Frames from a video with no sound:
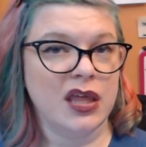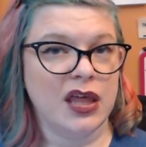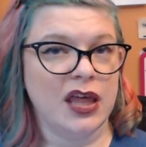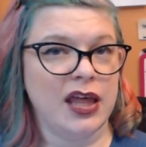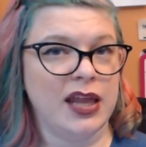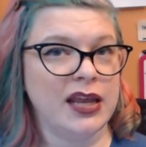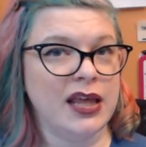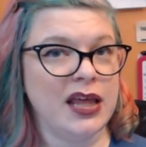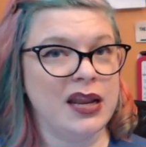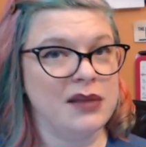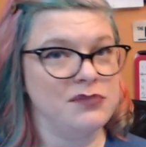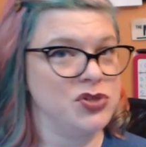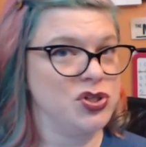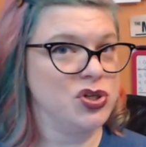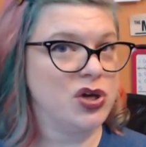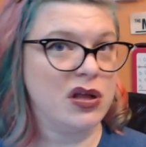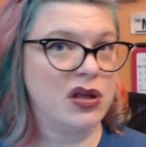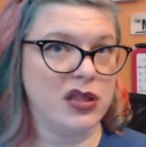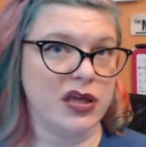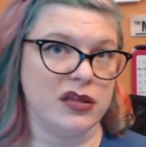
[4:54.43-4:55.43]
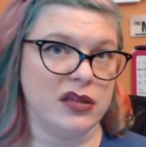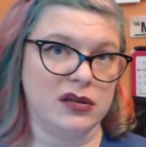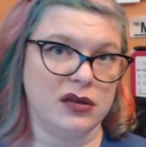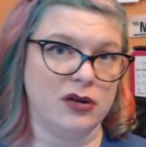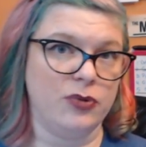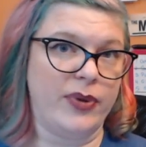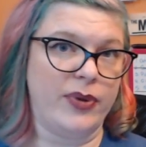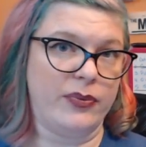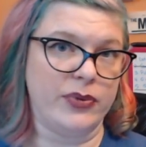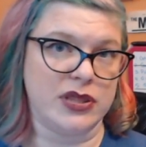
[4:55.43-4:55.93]
And again, I'm struggling a
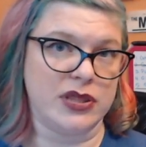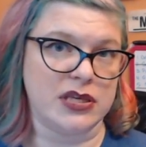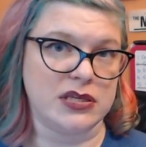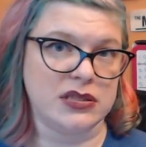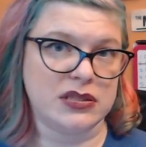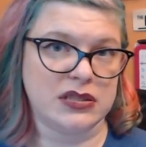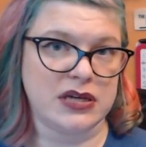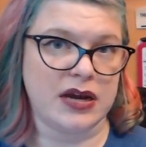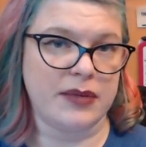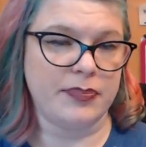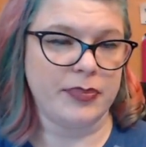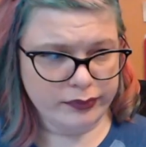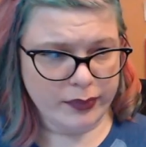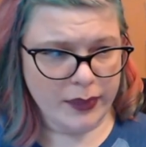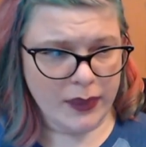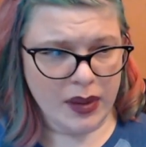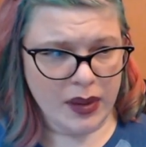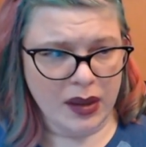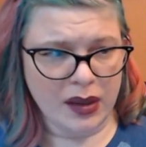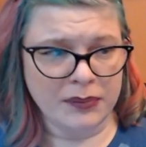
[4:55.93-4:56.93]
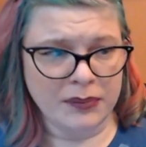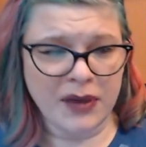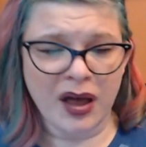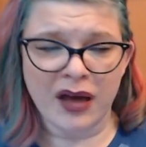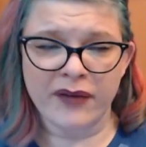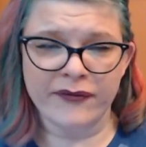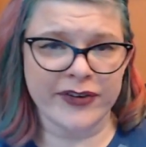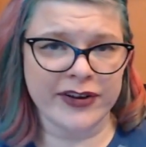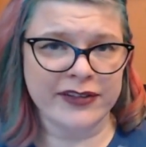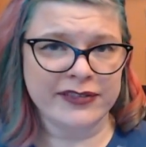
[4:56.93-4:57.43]
little bit with this step. I'm
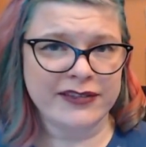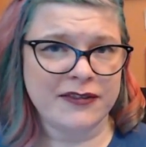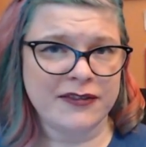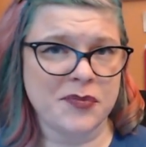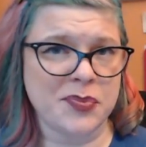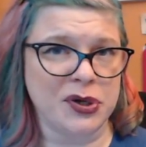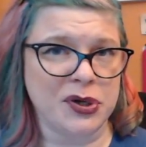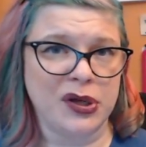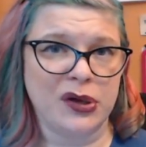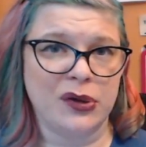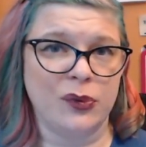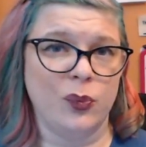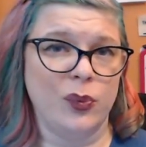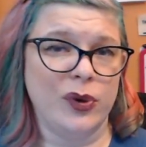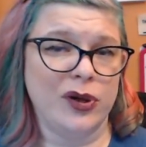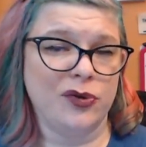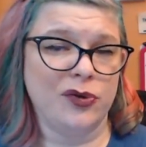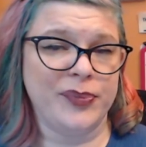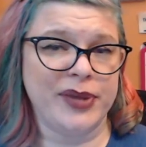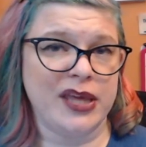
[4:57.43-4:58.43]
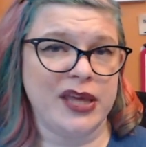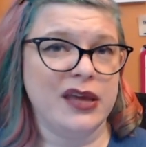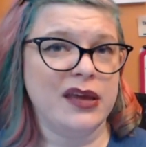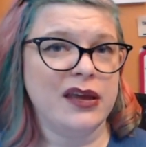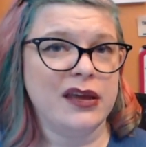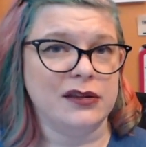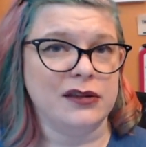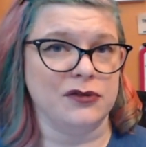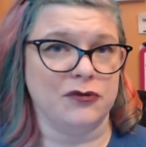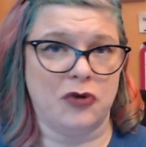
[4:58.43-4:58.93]
confident that the book will be
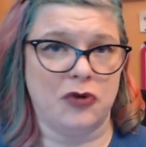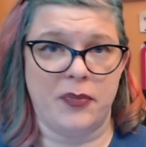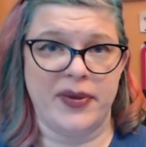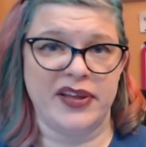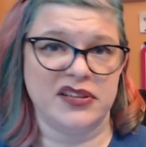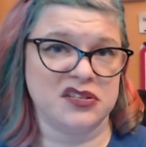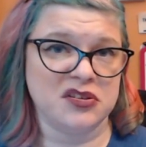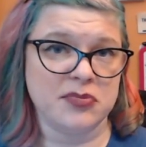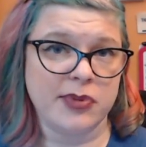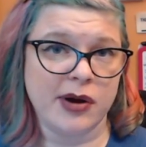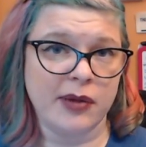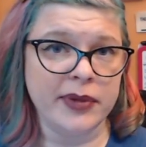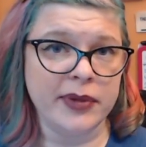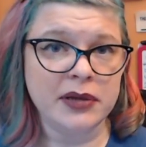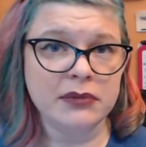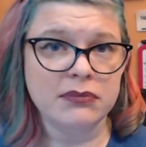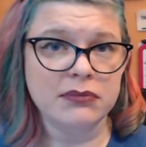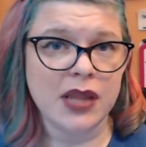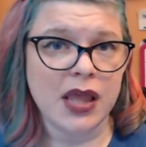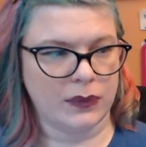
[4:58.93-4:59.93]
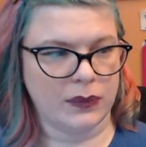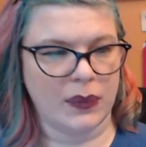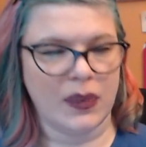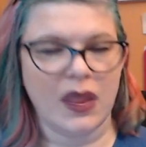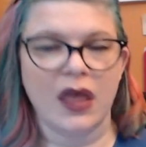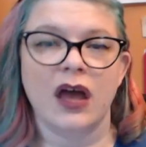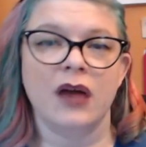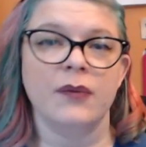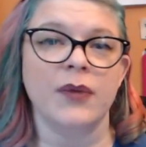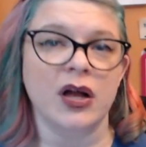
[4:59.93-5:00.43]
in the romance department.
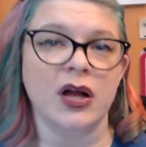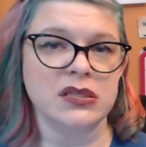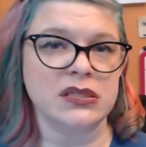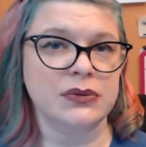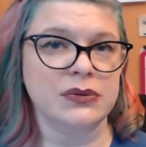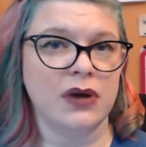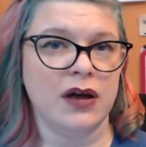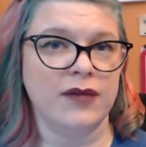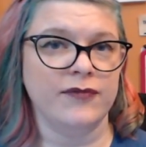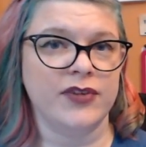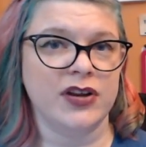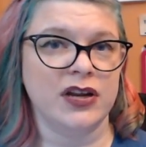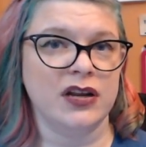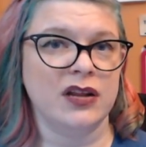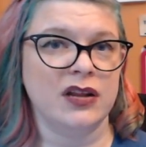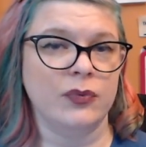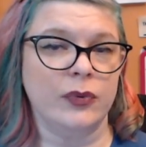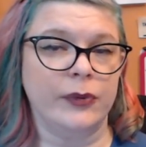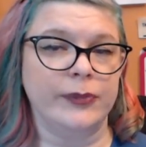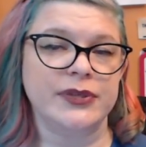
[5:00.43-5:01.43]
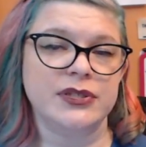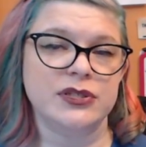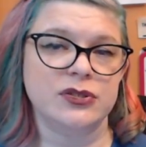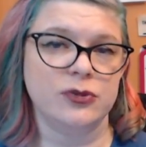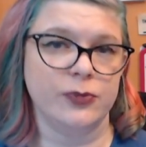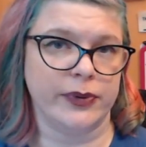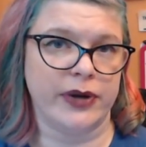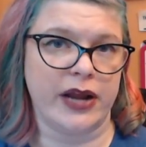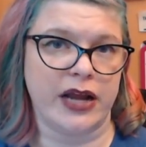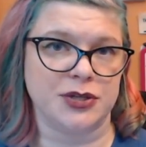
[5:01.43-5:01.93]
I'm also confident it will be
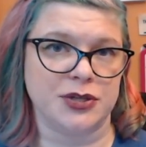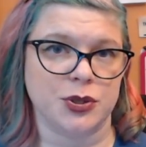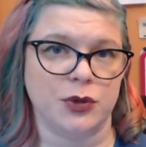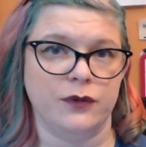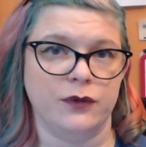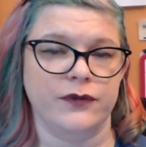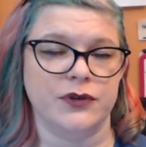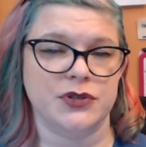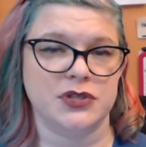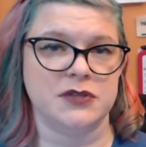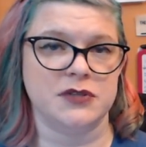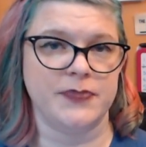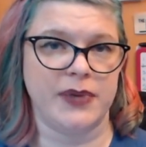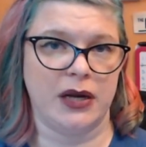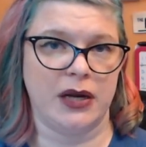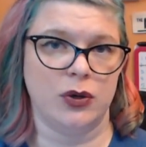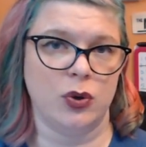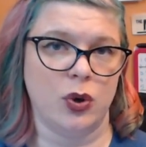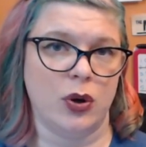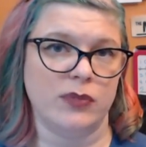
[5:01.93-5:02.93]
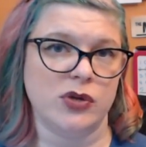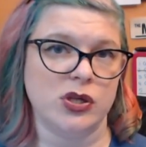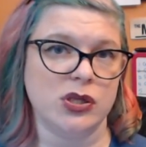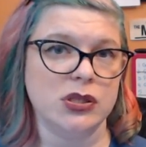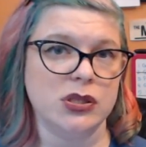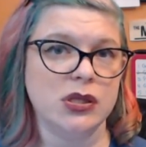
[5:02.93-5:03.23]
supernatural versus paranormal.